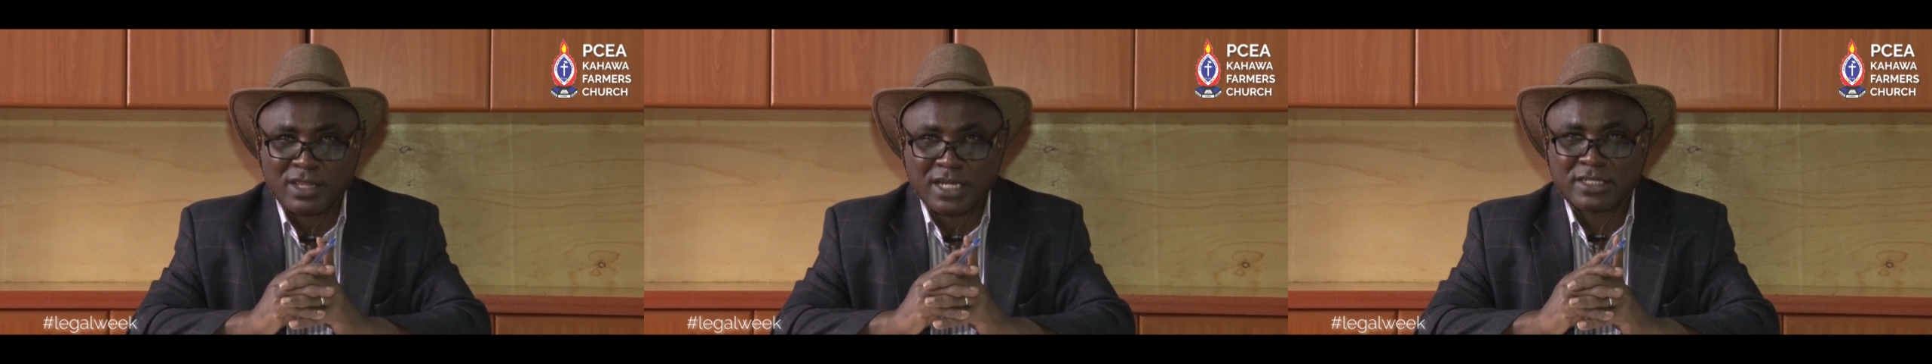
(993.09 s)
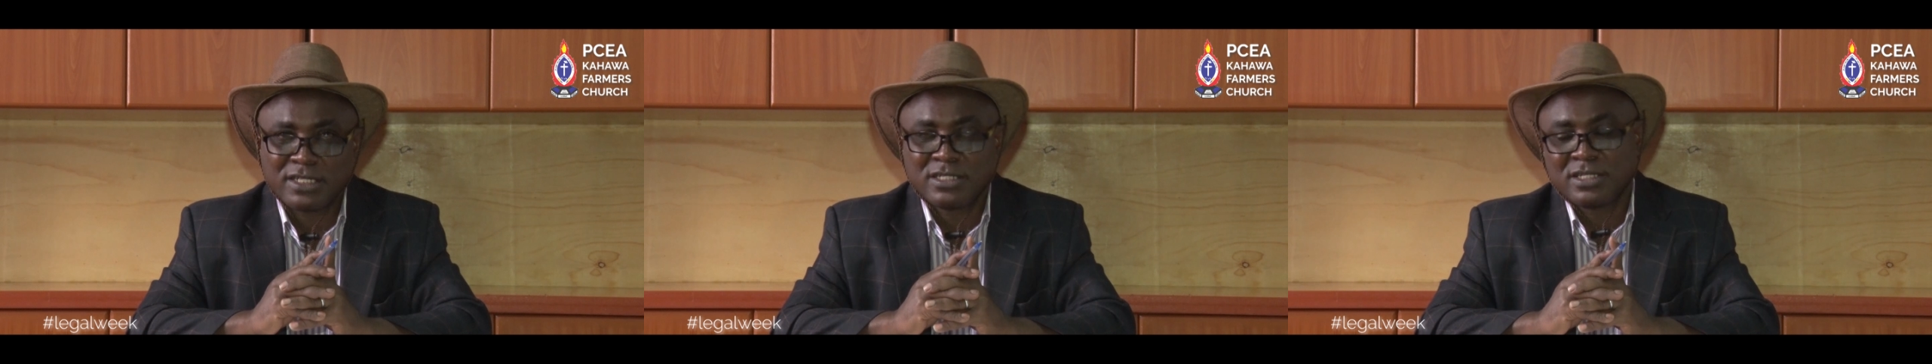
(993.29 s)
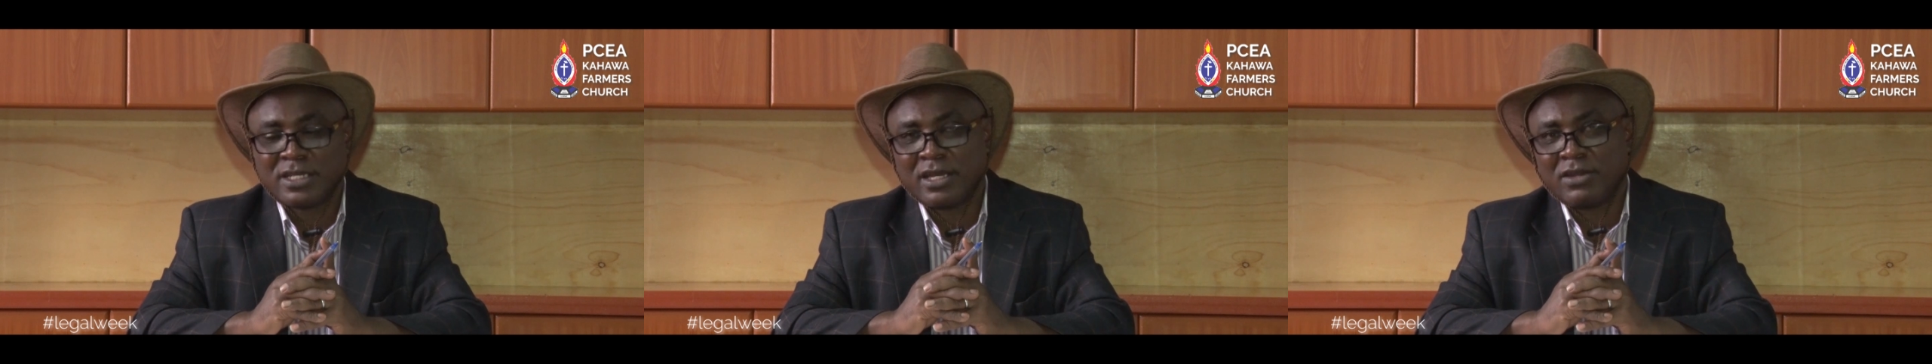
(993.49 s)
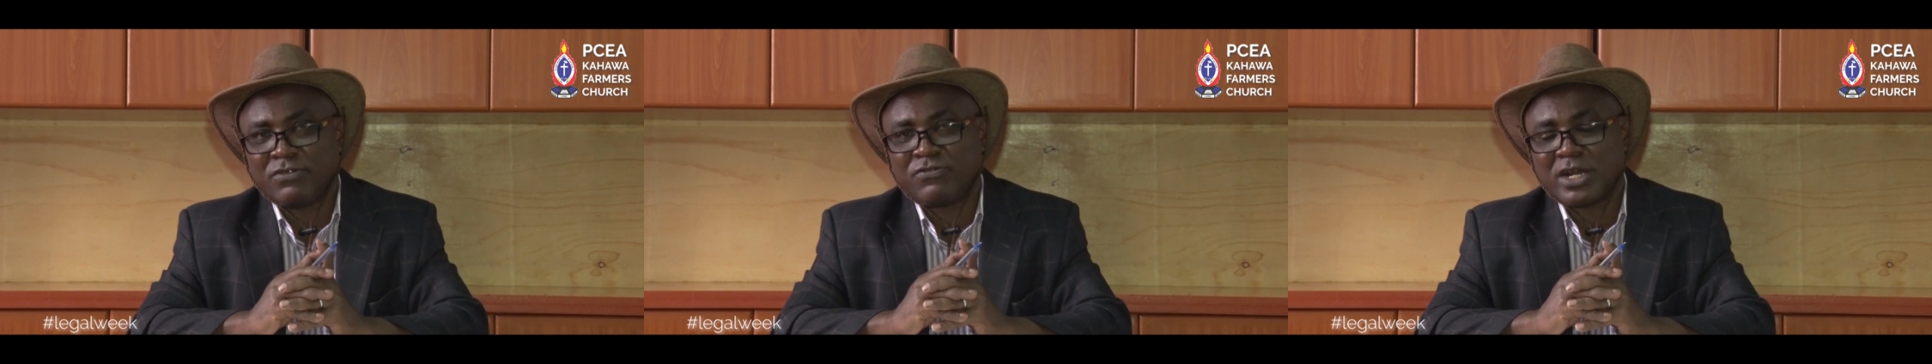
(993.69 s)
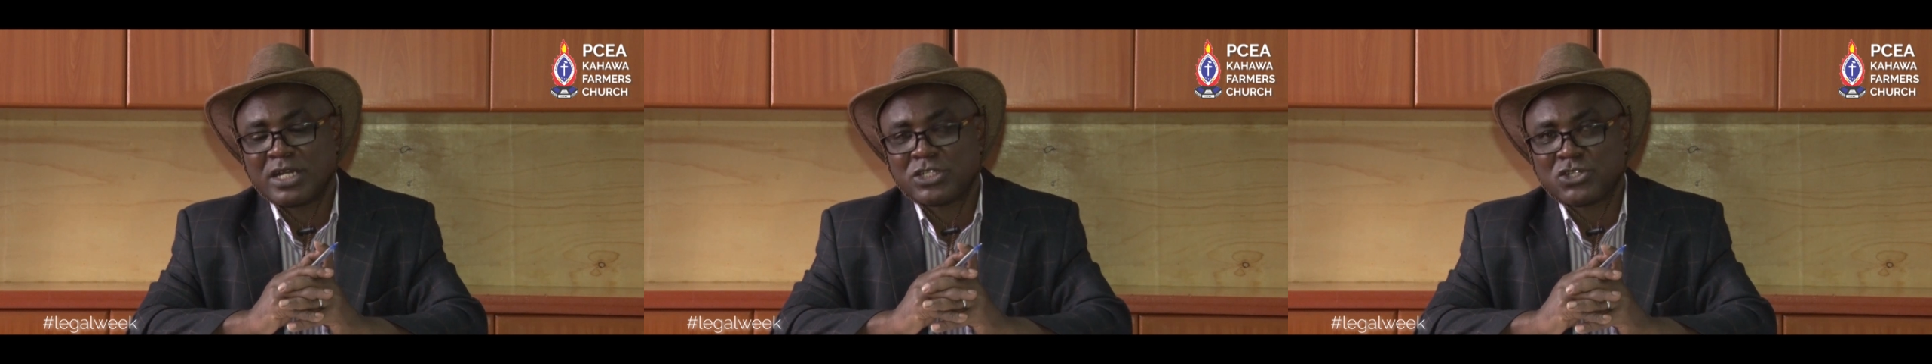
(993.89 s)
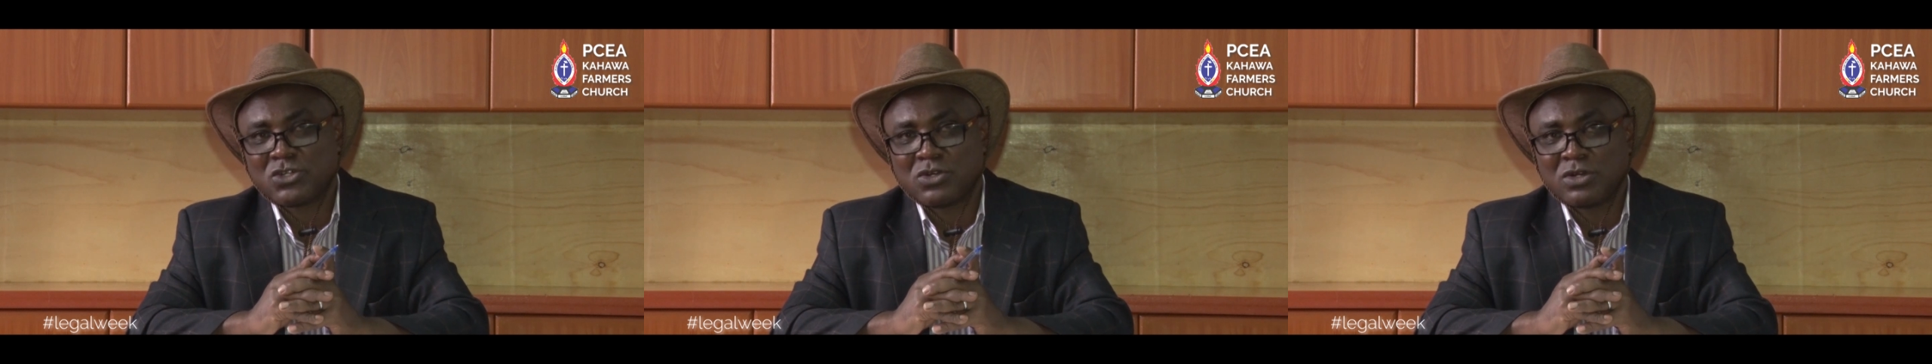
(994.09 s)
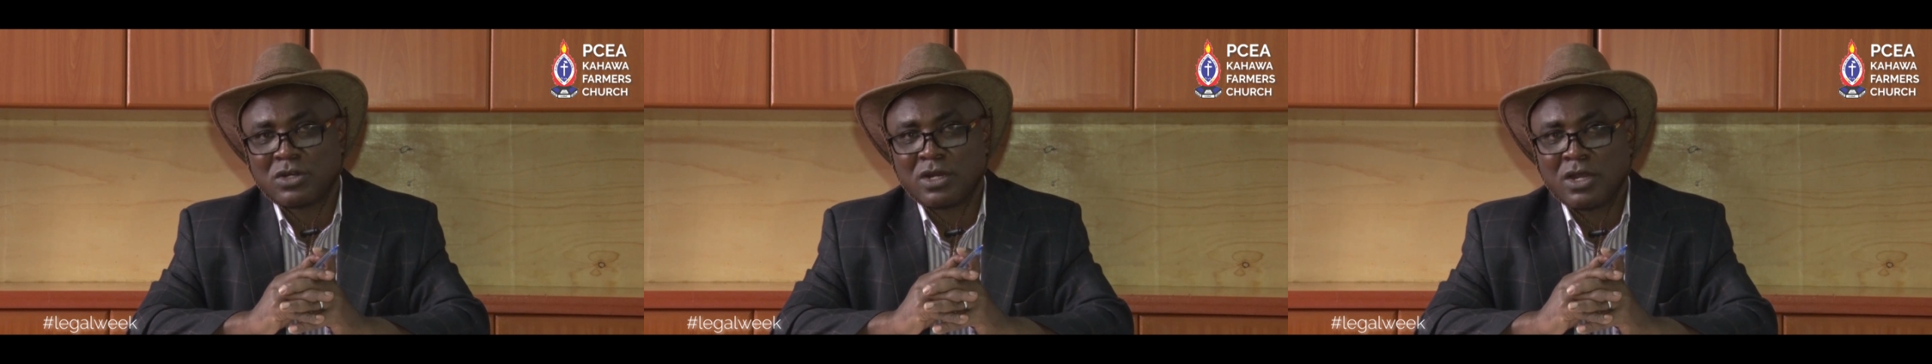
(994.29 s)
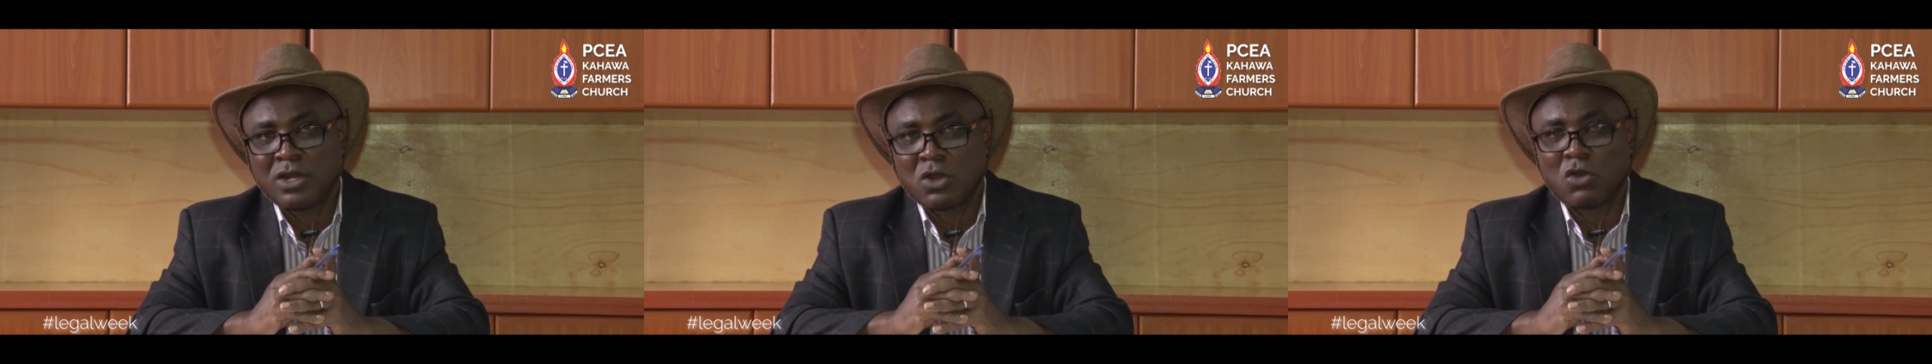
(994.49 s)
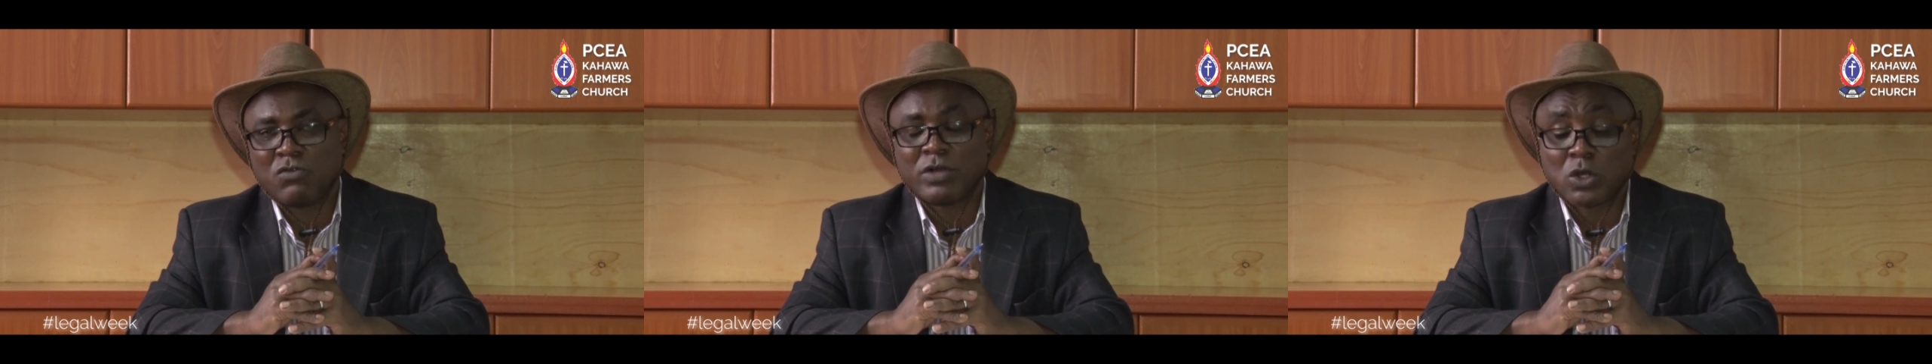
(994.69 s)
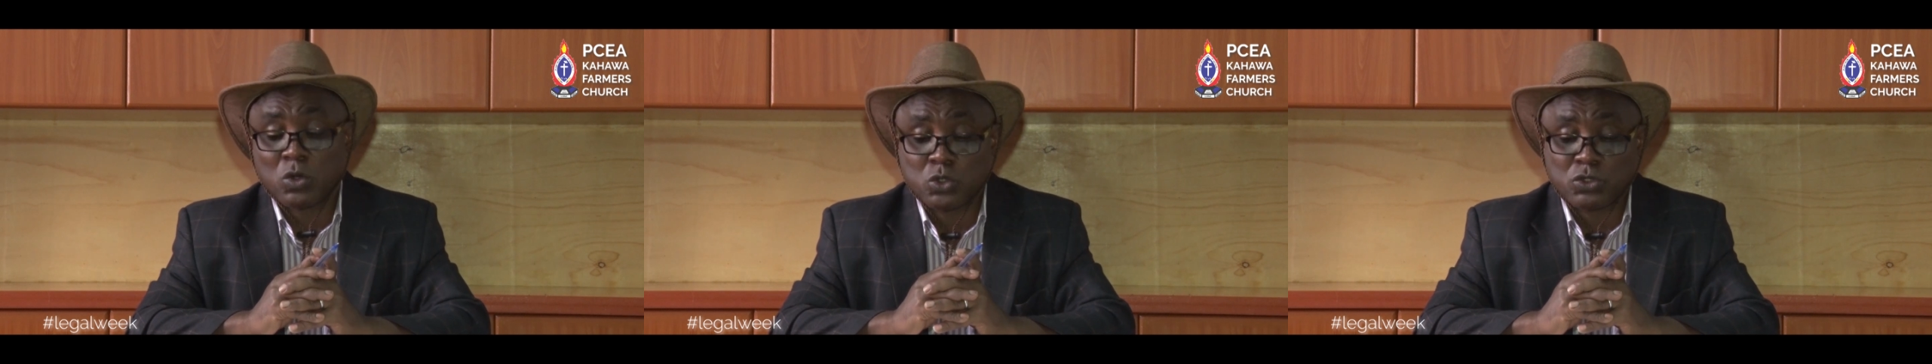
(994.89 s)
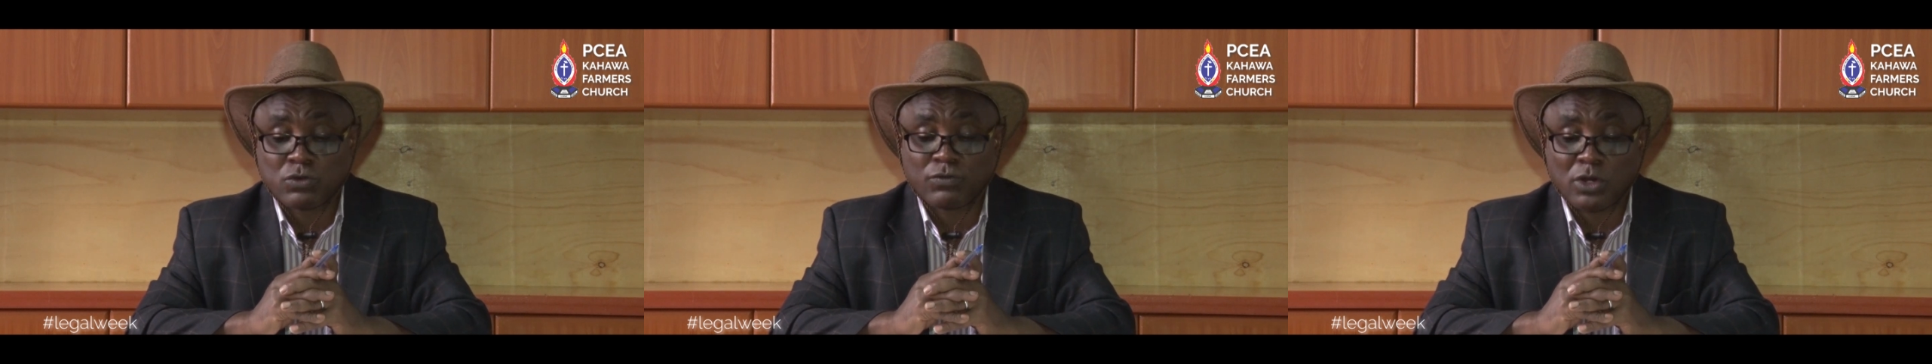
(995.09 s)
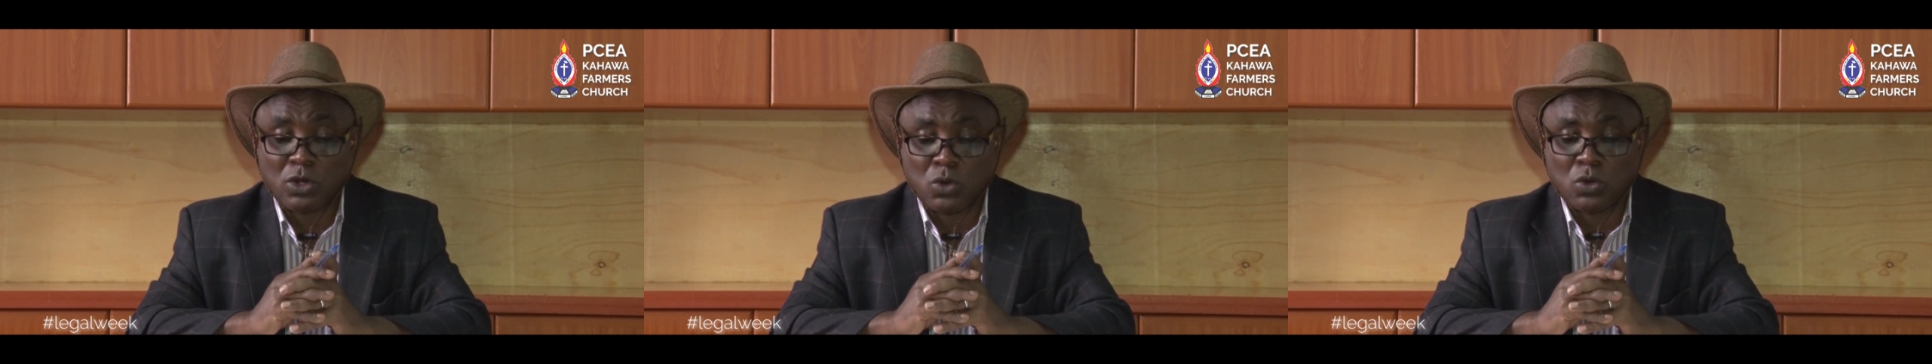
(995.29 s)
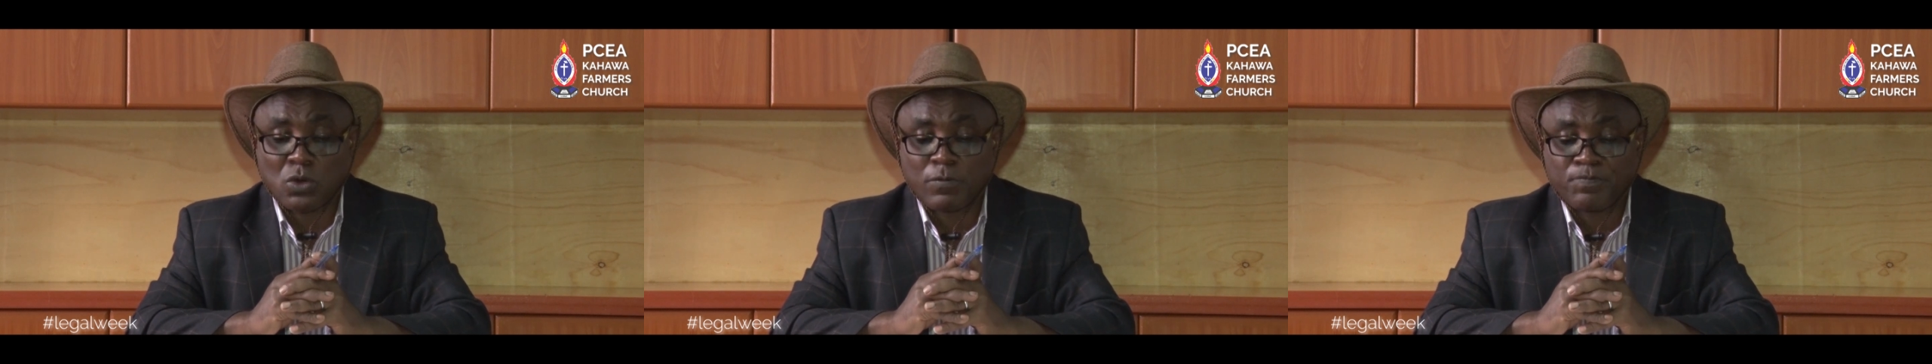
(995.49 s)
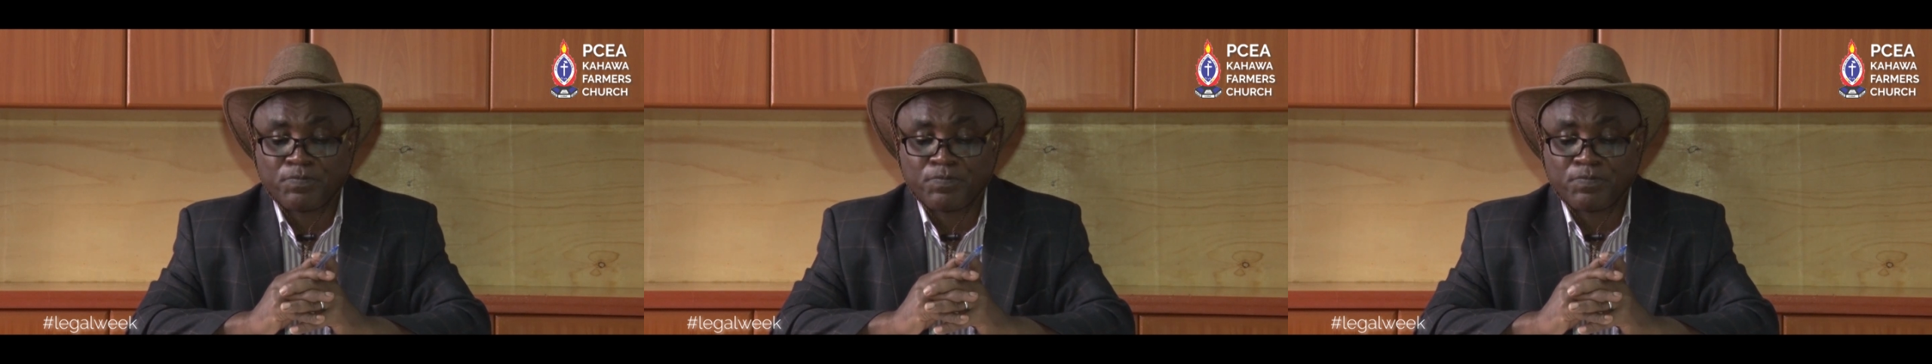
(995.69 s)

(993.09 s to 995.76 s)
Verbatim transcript: That is the function of a court of law.